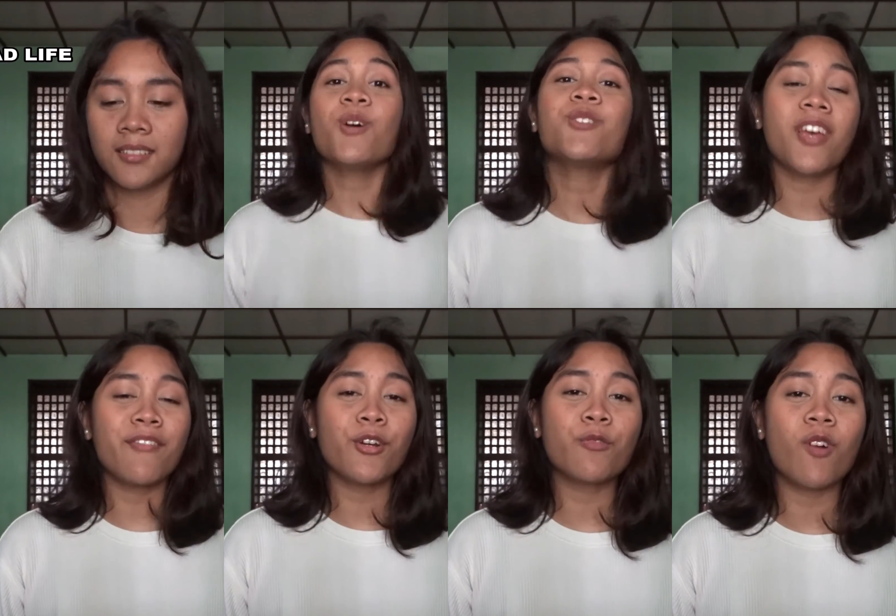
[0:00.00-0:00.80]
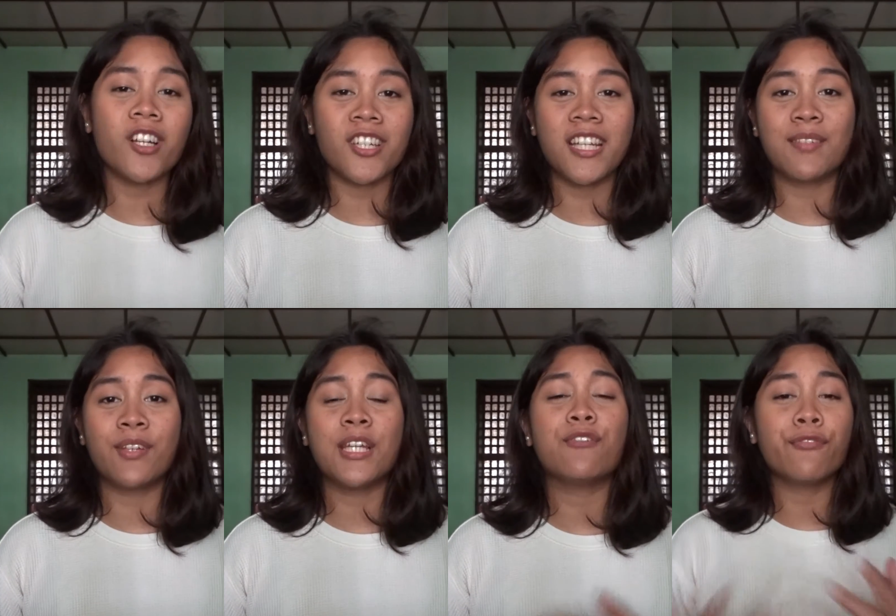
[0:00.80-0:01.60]
So to everyone watching this
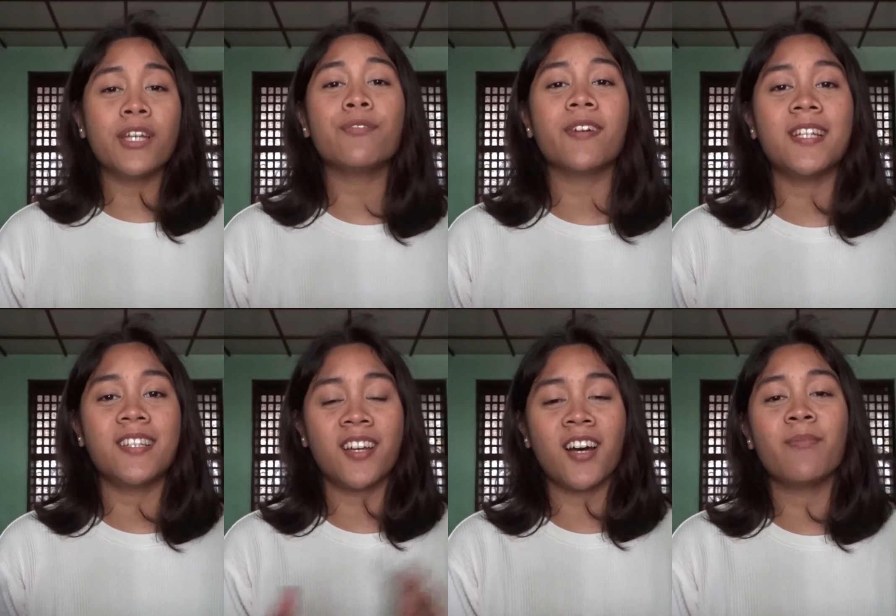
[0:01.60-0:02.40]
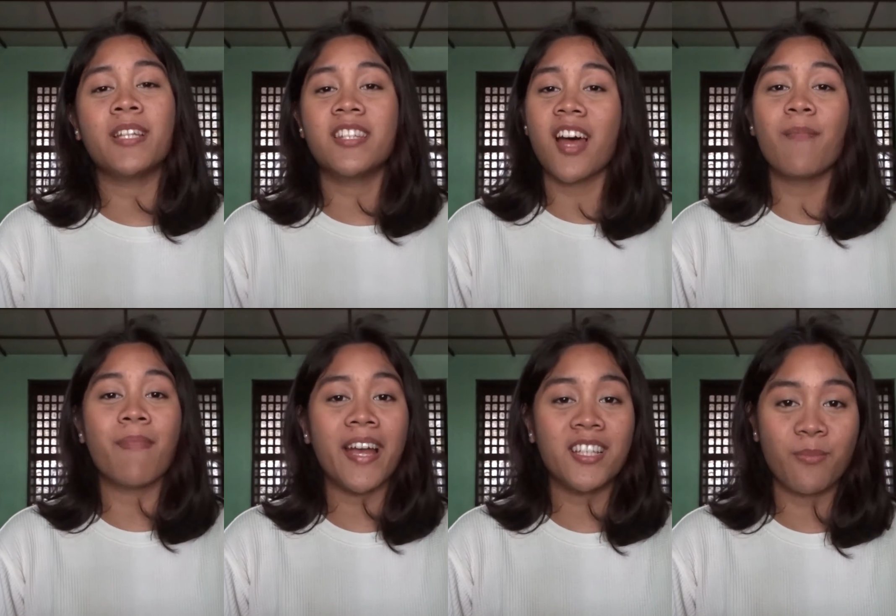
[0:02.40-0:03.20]
video, feel free to come and stop
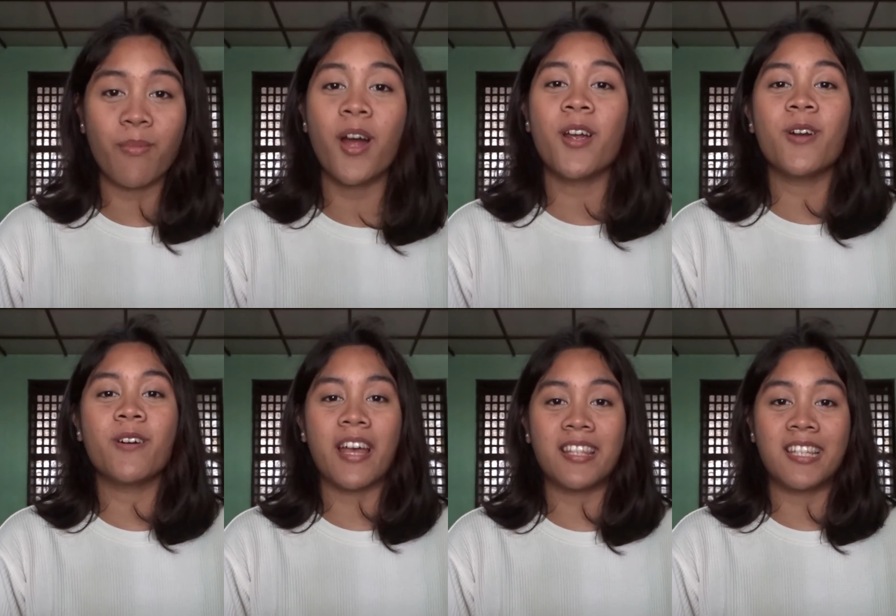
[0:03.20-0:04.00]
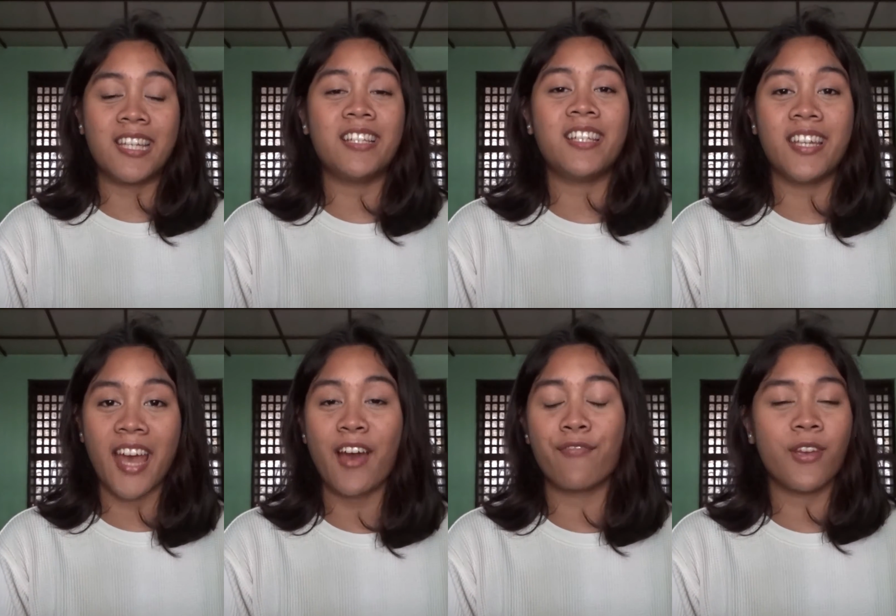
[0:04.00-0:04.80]
by tomorrow at the DC
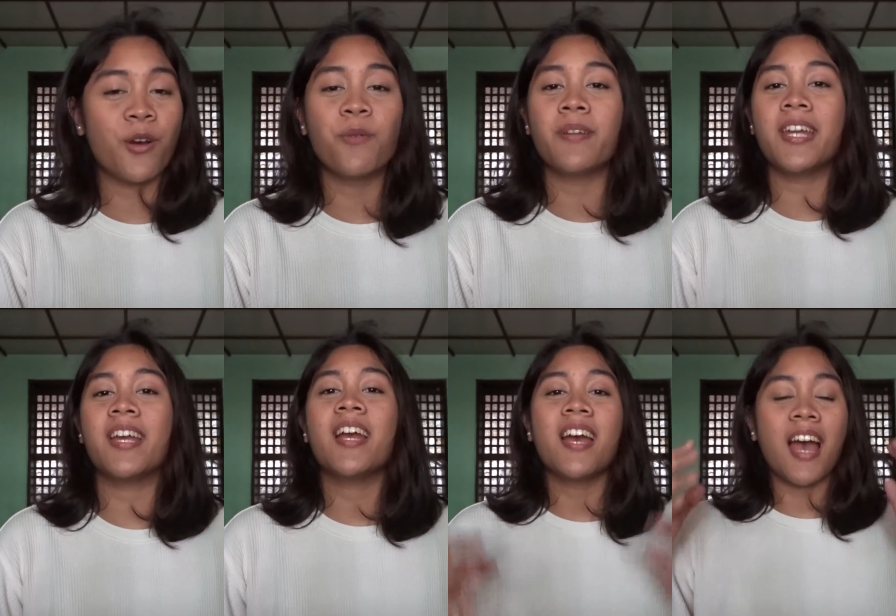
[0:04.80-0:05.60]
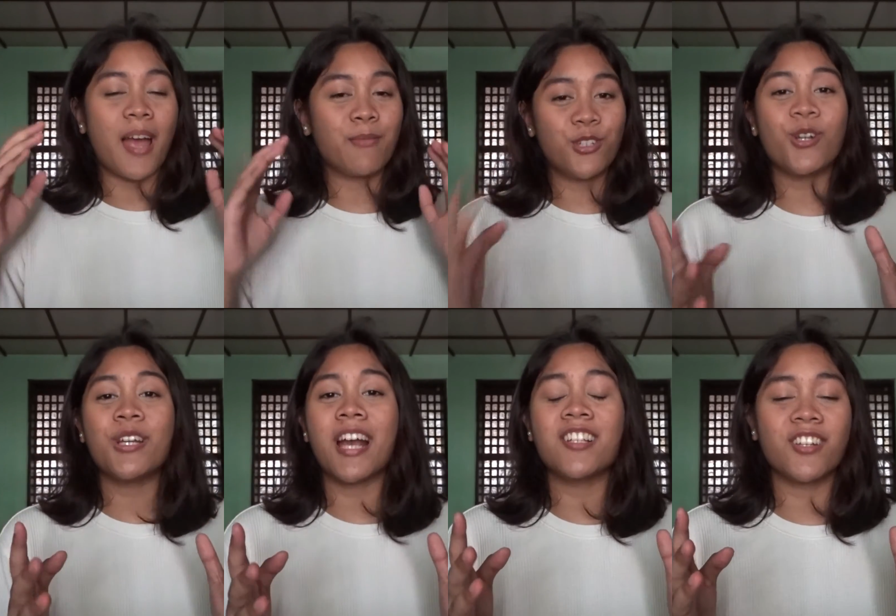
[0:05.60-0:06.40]
Cafe opening. I'm sure
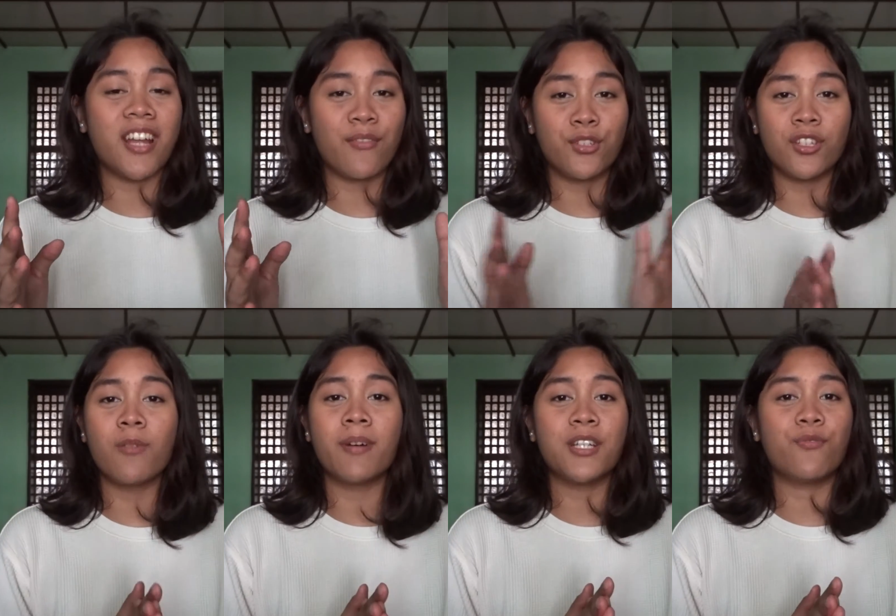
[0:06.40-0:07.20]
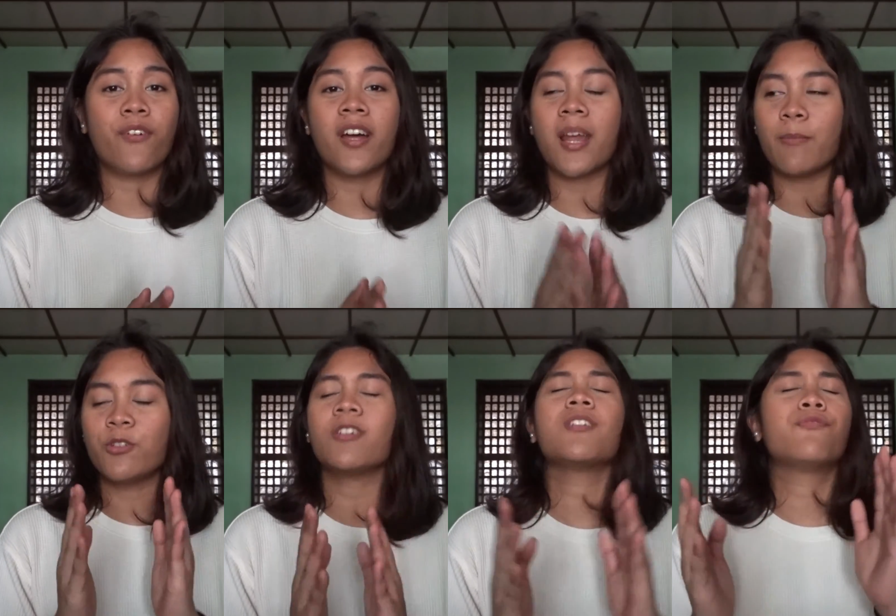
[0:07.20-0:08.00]
you guys are gonna have so much fun. I'm
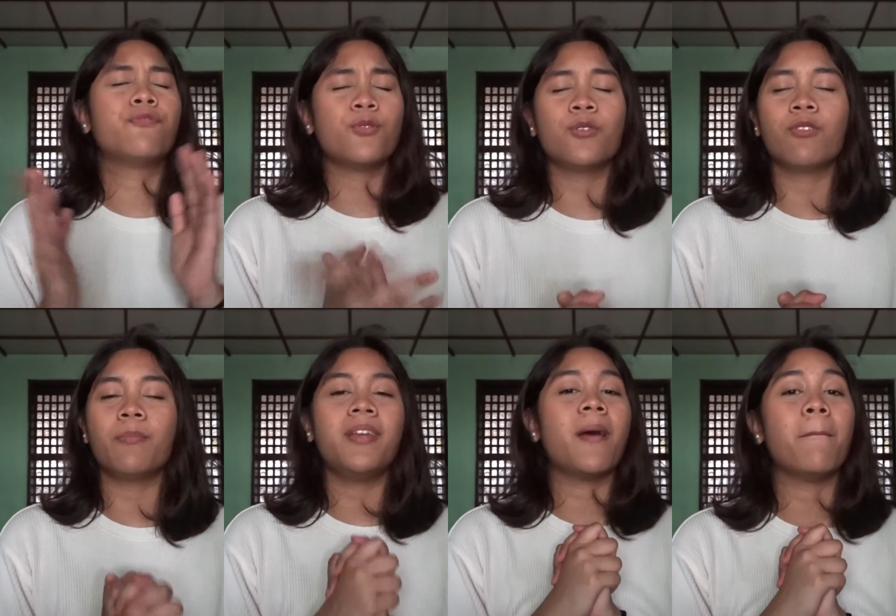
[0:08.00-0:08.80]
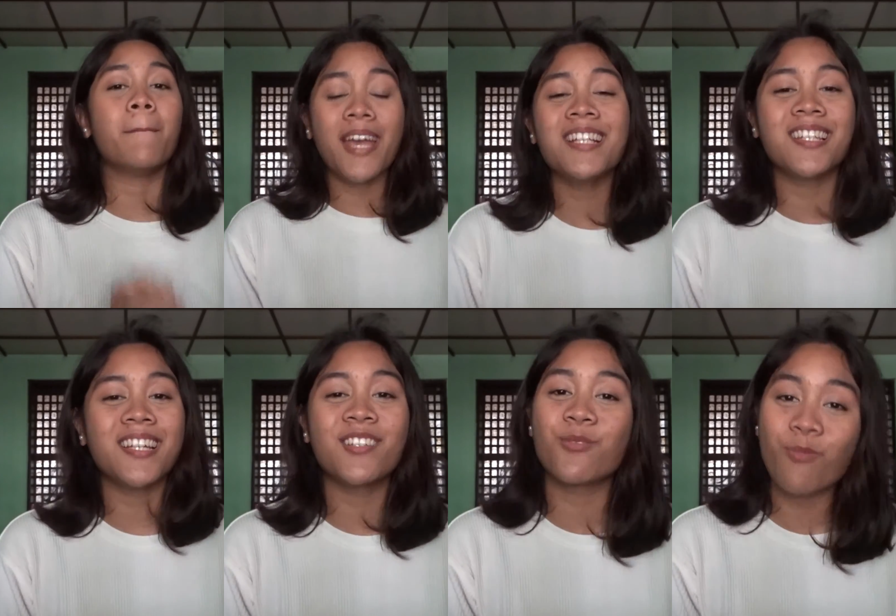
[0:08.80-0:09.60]
sure the food will be
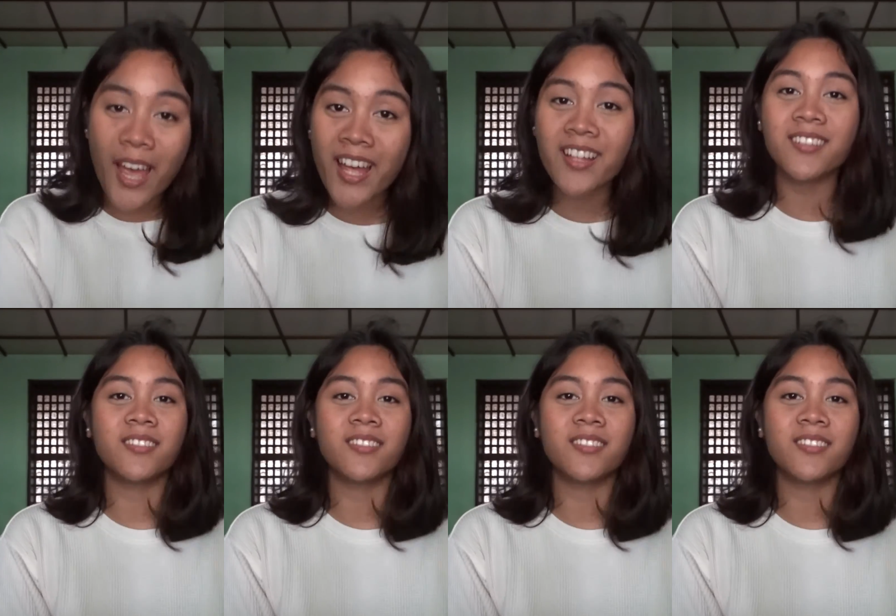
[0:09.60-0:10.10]
amazing as well.